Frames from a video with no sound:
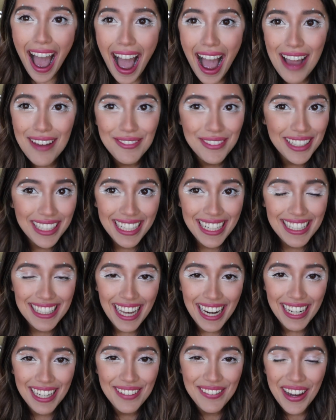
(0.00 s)
I'm really
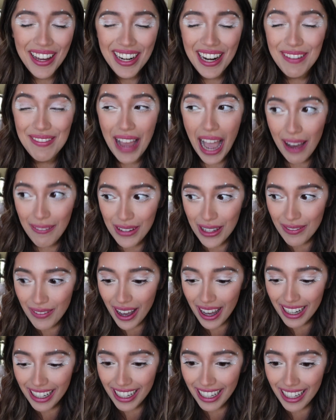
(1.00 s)
excited about it. I'm happy
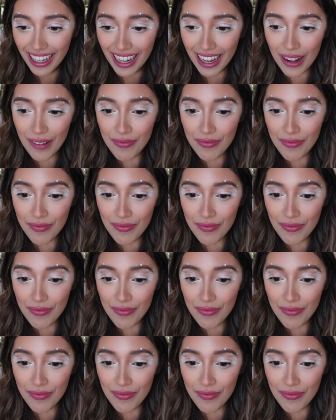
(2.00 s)
about it.